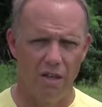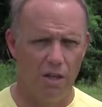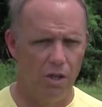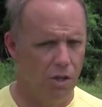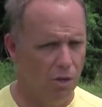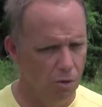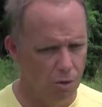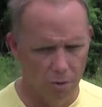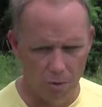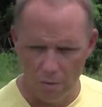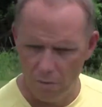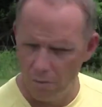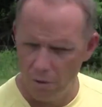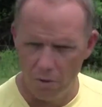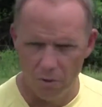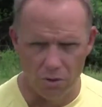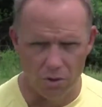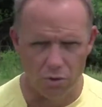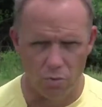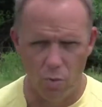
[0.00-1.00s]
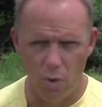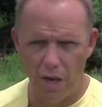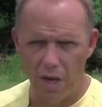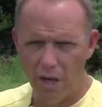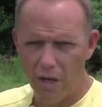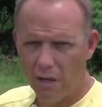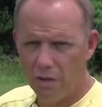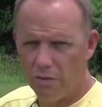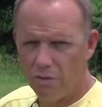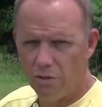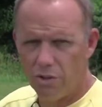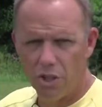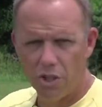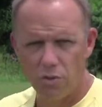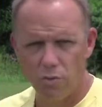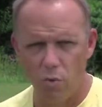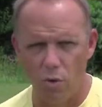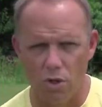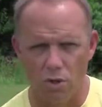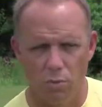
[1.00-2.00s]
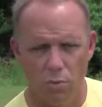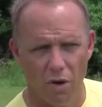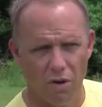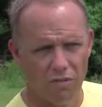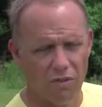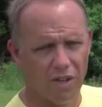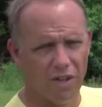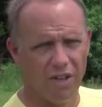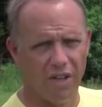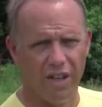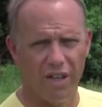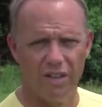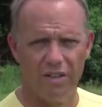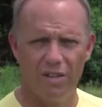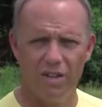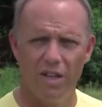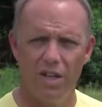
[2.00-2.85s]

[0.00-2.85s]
Your swing just works perfectly.